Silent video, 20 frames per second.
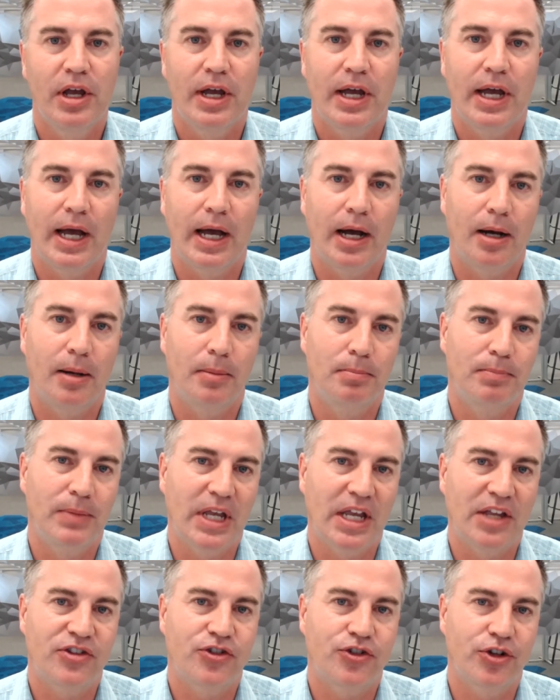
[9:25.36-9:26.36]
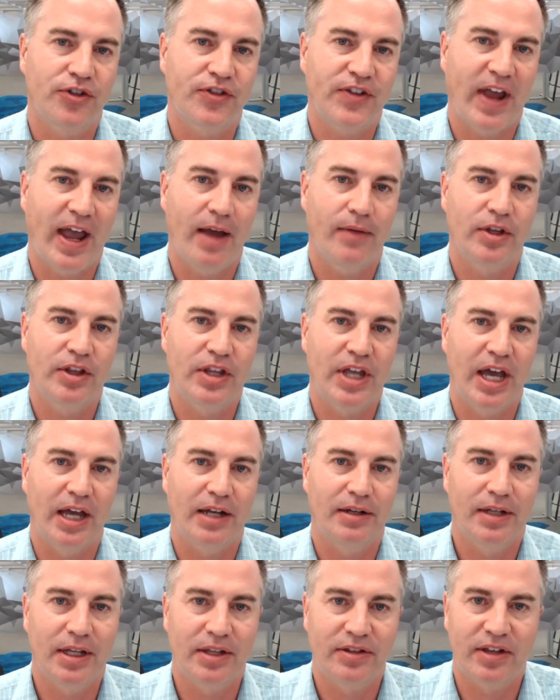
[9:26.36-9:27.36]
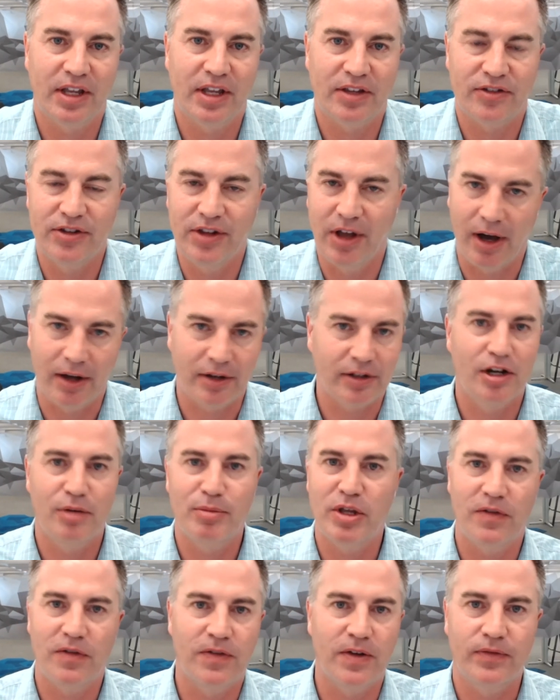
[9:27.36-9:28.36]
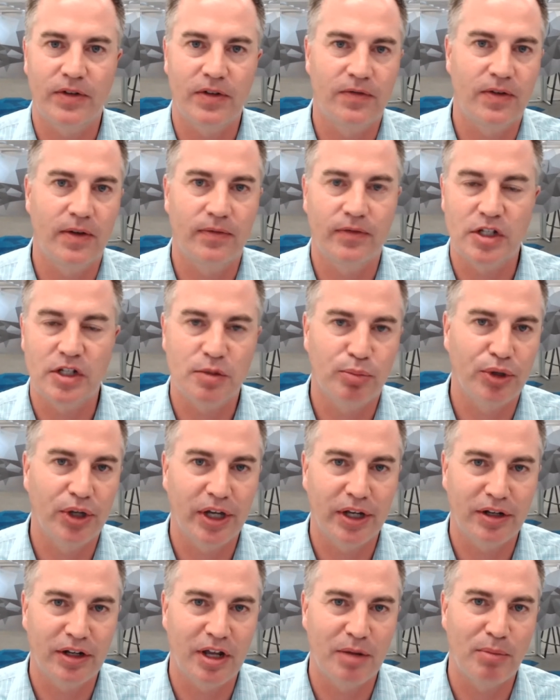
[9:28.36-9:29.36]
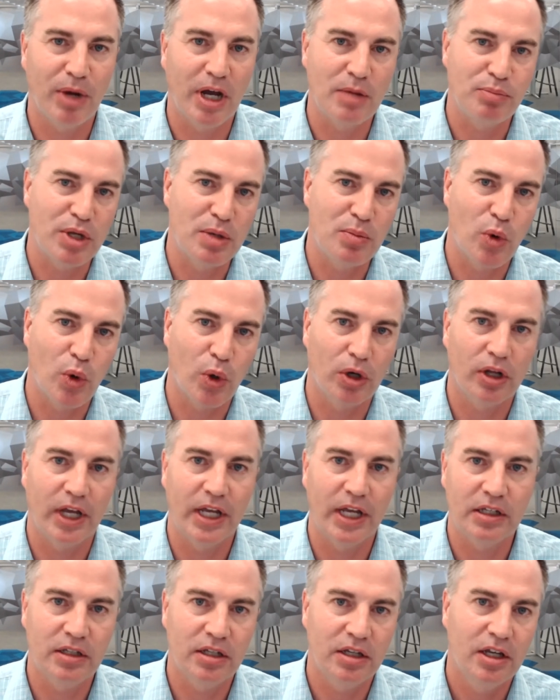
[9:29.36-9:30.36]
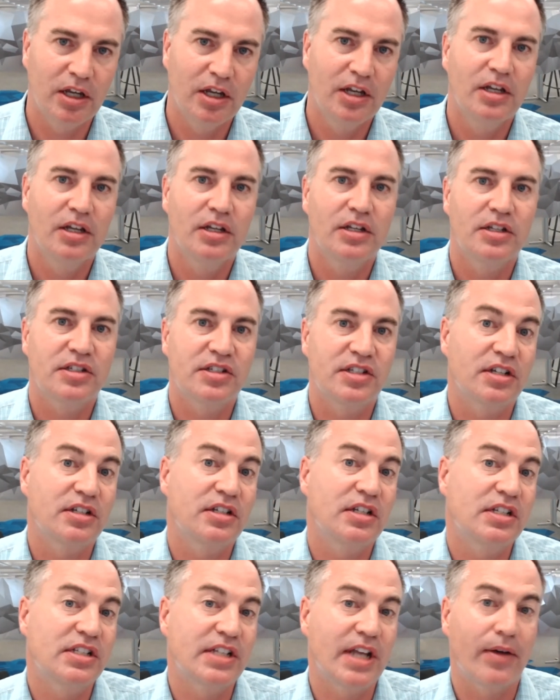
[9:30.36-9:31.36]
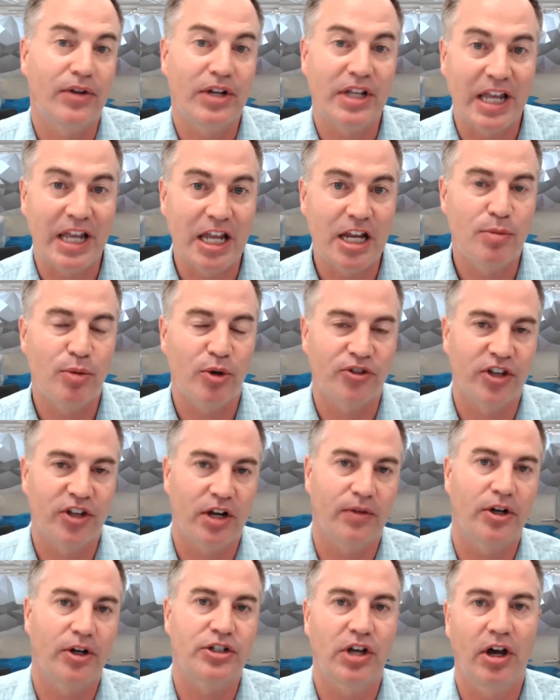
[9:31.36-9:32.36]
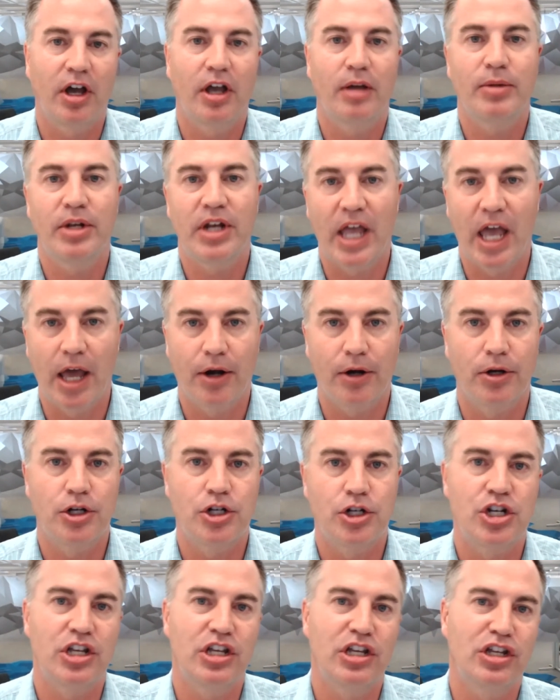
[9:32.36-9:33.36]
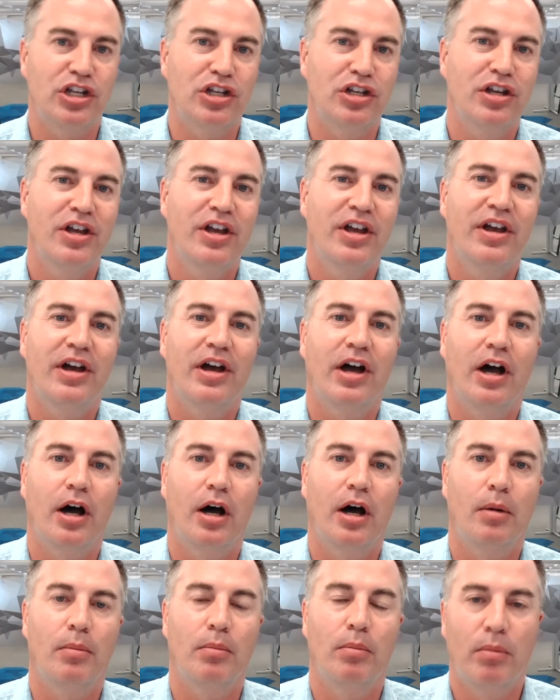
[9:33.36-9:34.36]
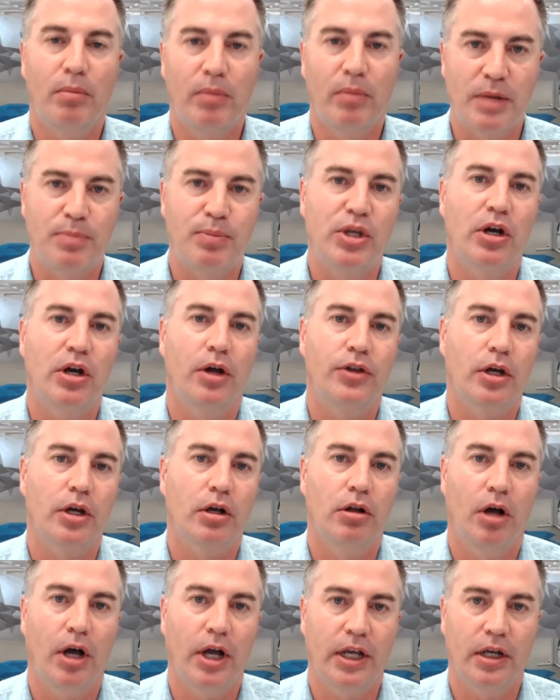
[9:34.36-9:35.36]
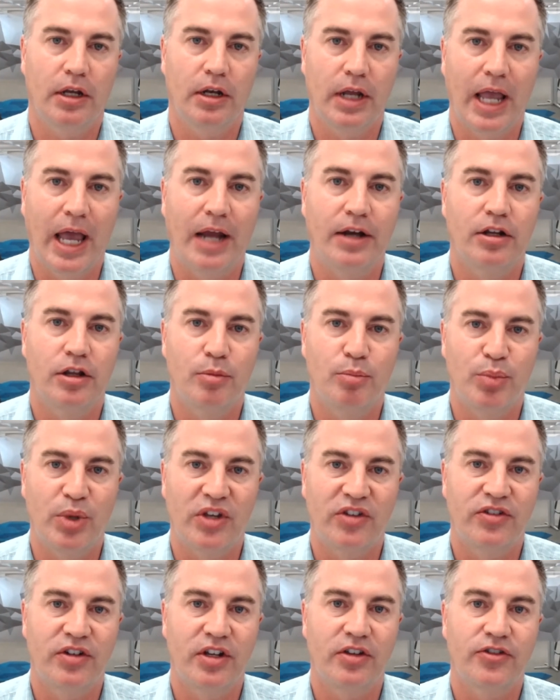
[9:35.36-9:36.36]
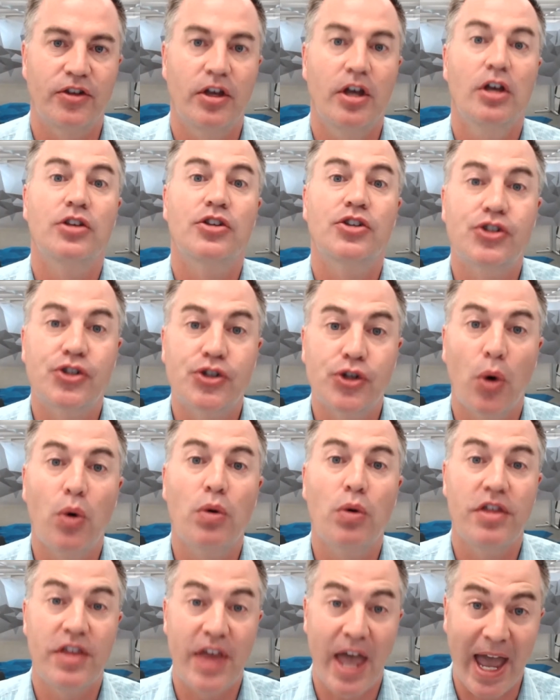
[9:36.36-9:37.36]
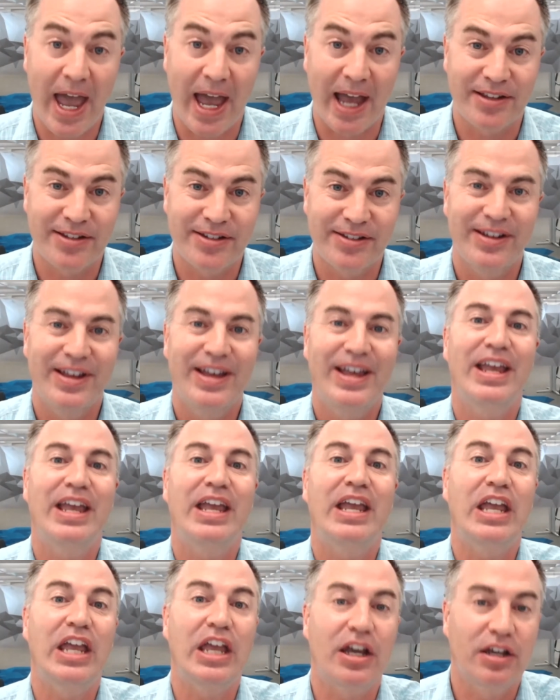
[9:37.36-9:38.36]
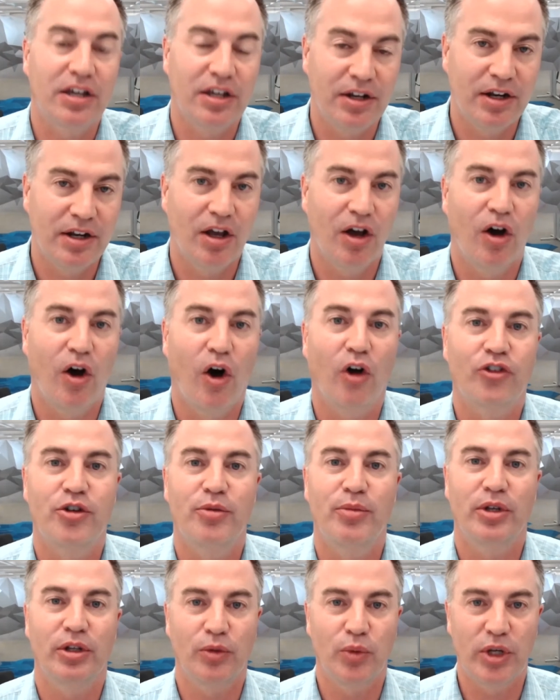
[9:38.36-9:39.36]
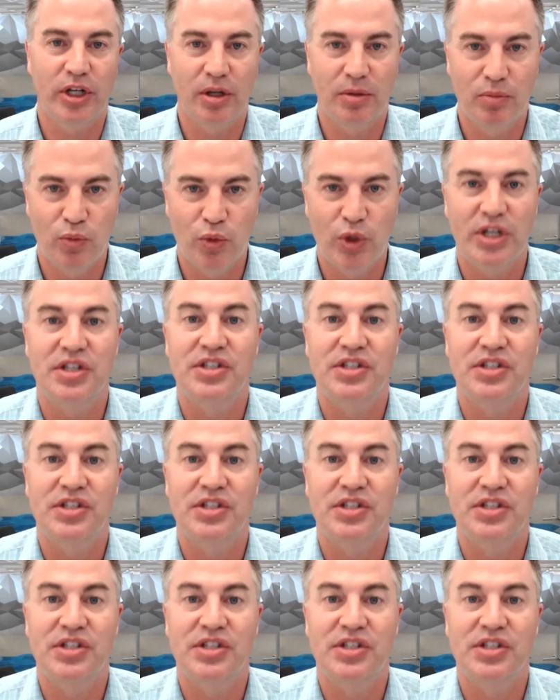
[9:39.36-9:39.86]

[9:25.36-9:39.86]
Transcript: Um, it's just having that. It's it's not going to be a 50-50 split. It might be more like 60, 70, 80 percent of our time and energy um, might be on the client end of the business, so that it can ultimately we can we can